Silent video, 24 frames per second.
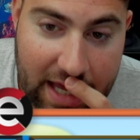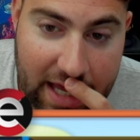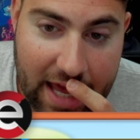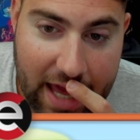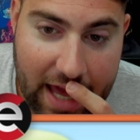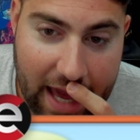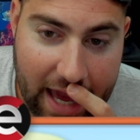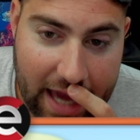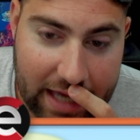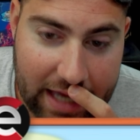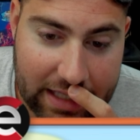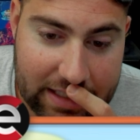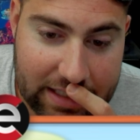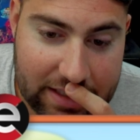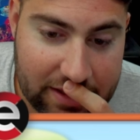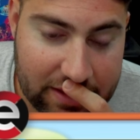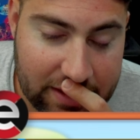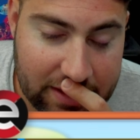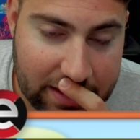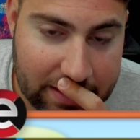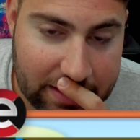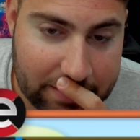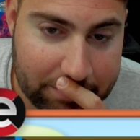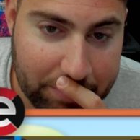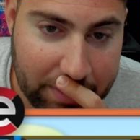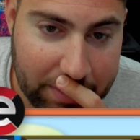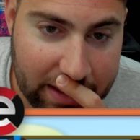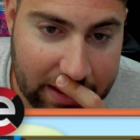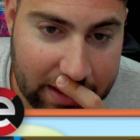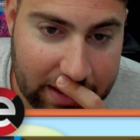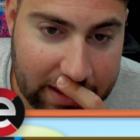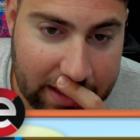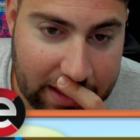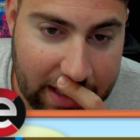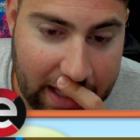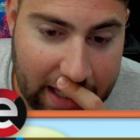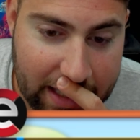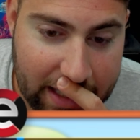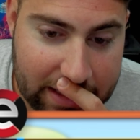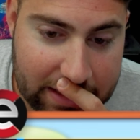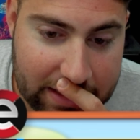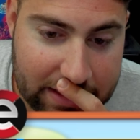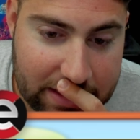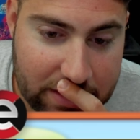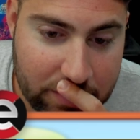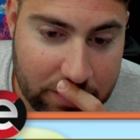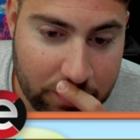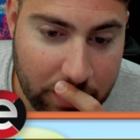anything being
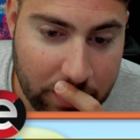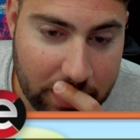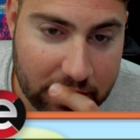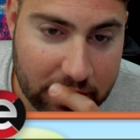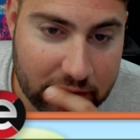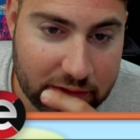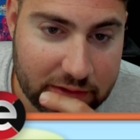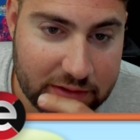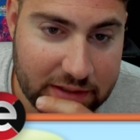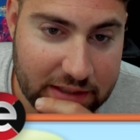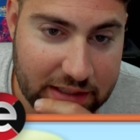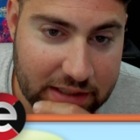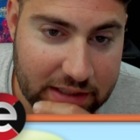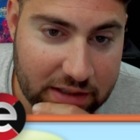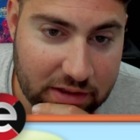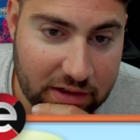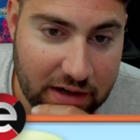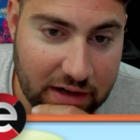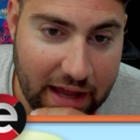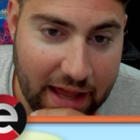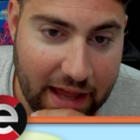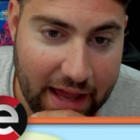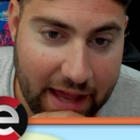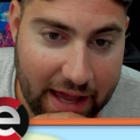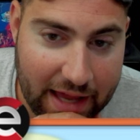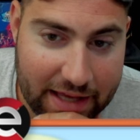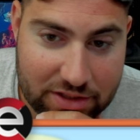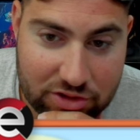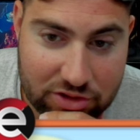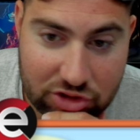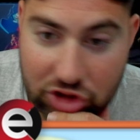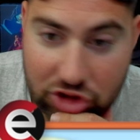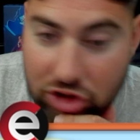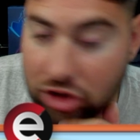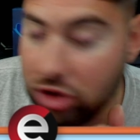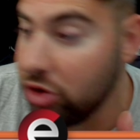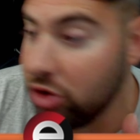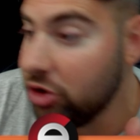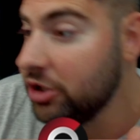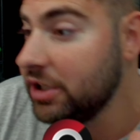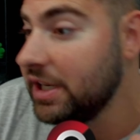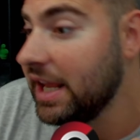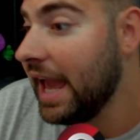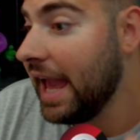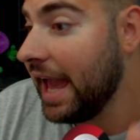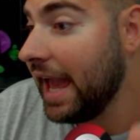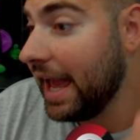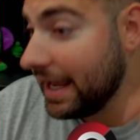anywhere near as
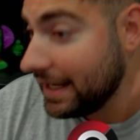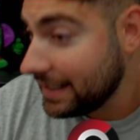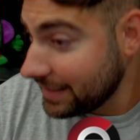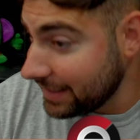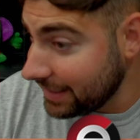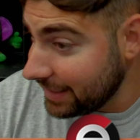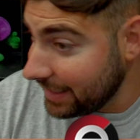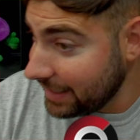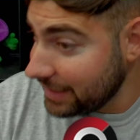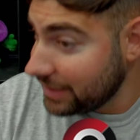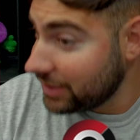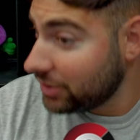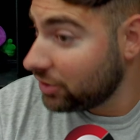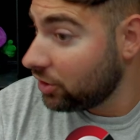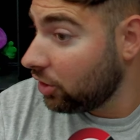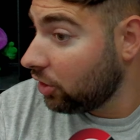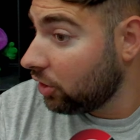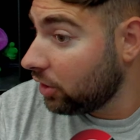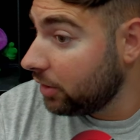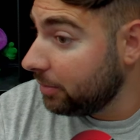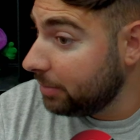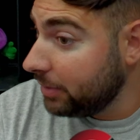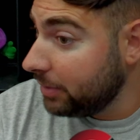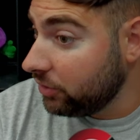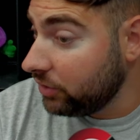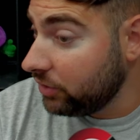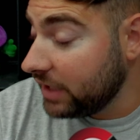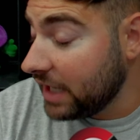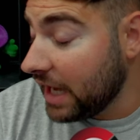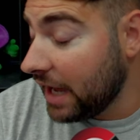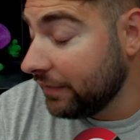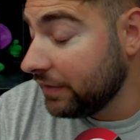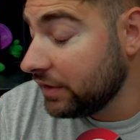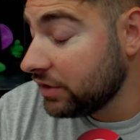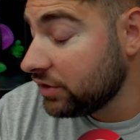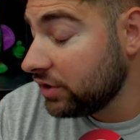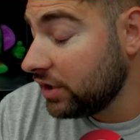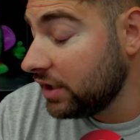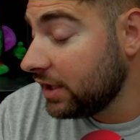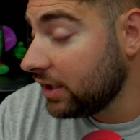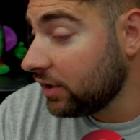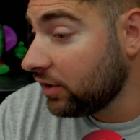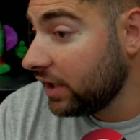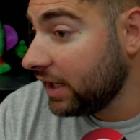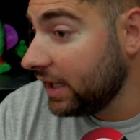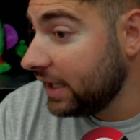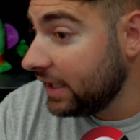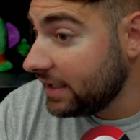good as this star ability. Obviously,
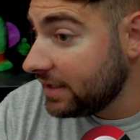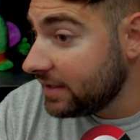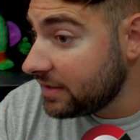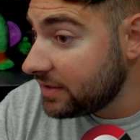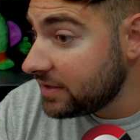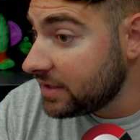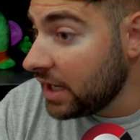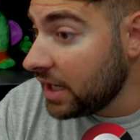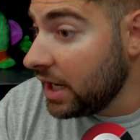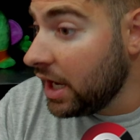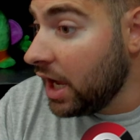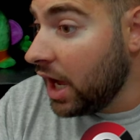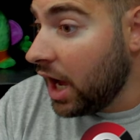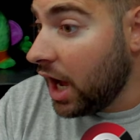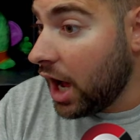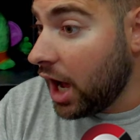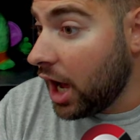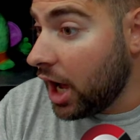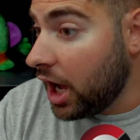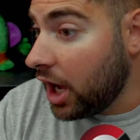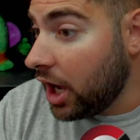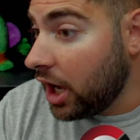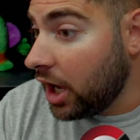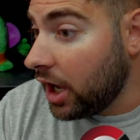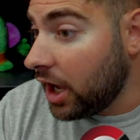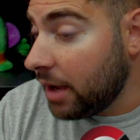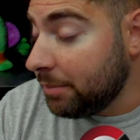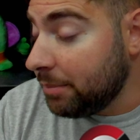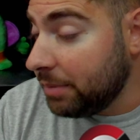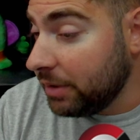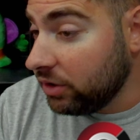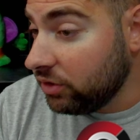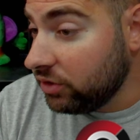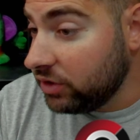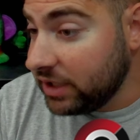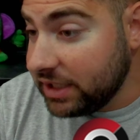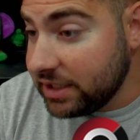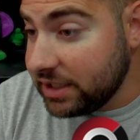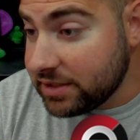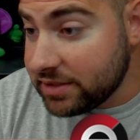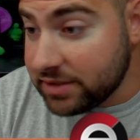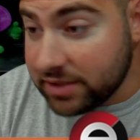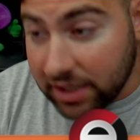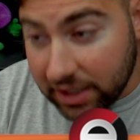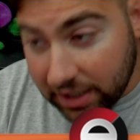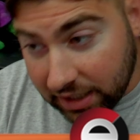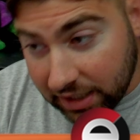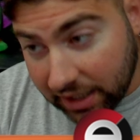there is
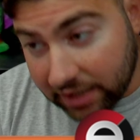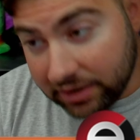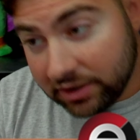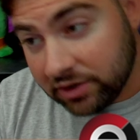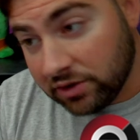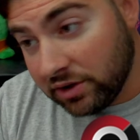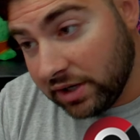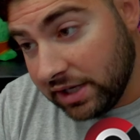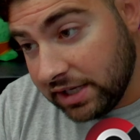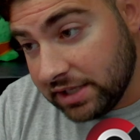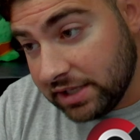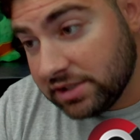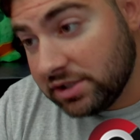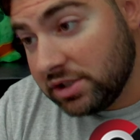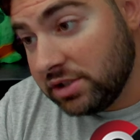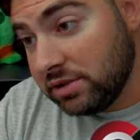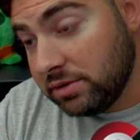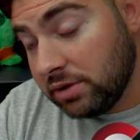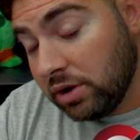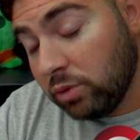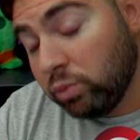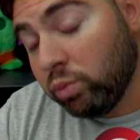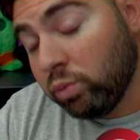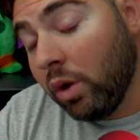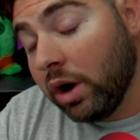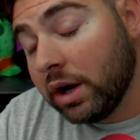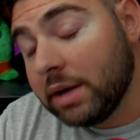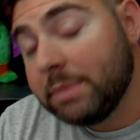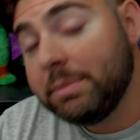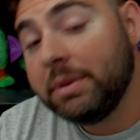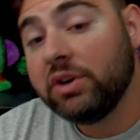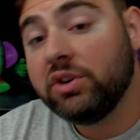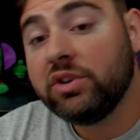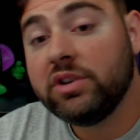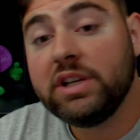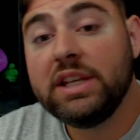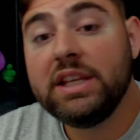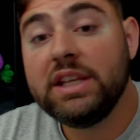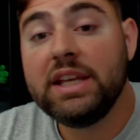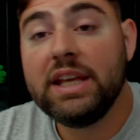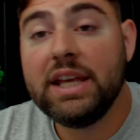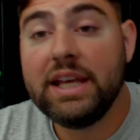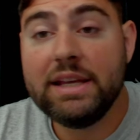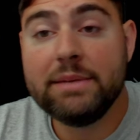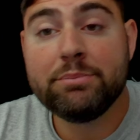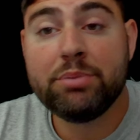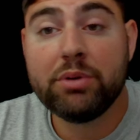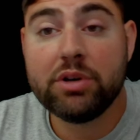abilities, and there is one ability
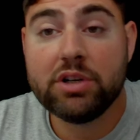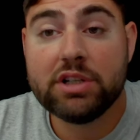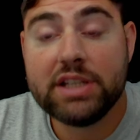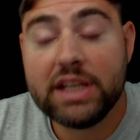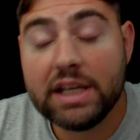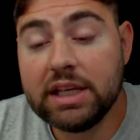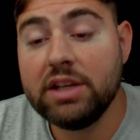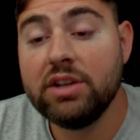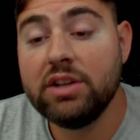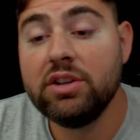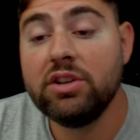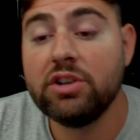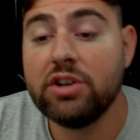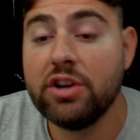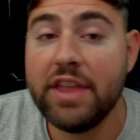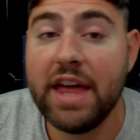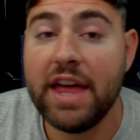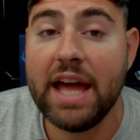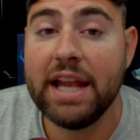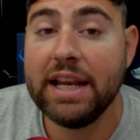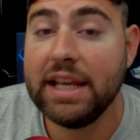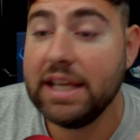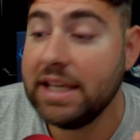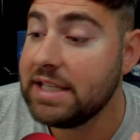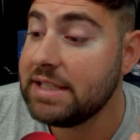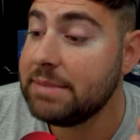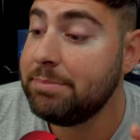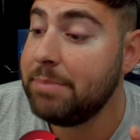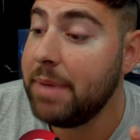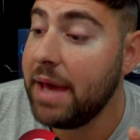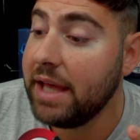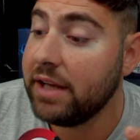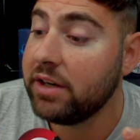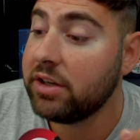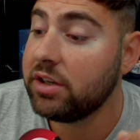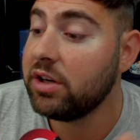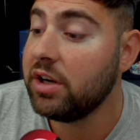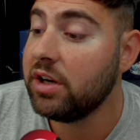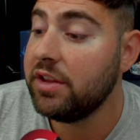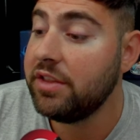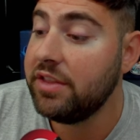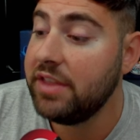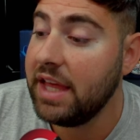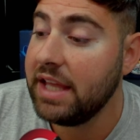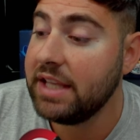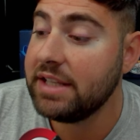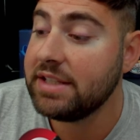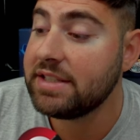in particular that is better
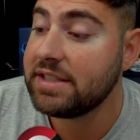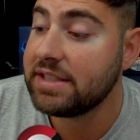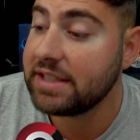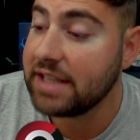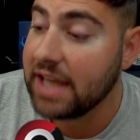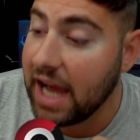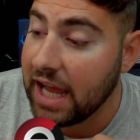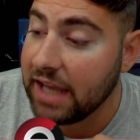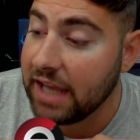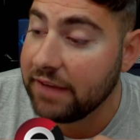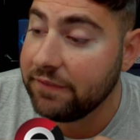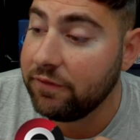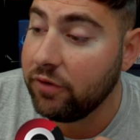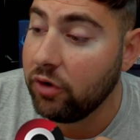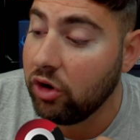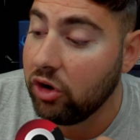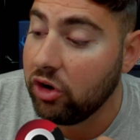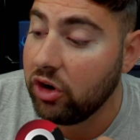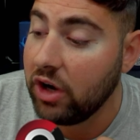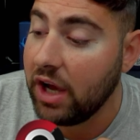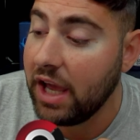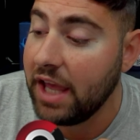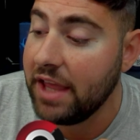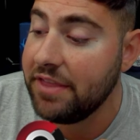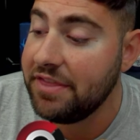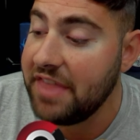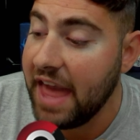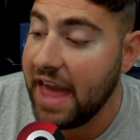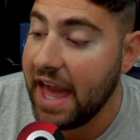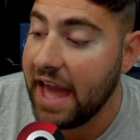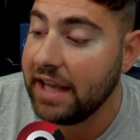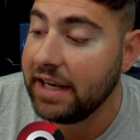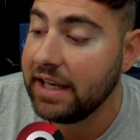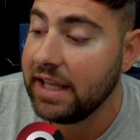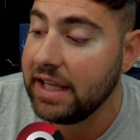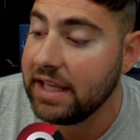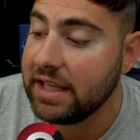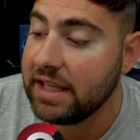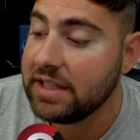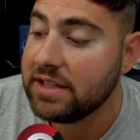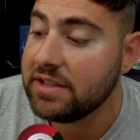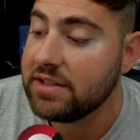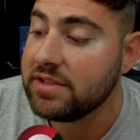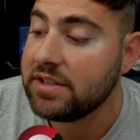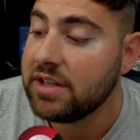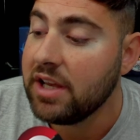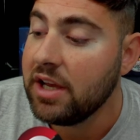than Skyfall, and that is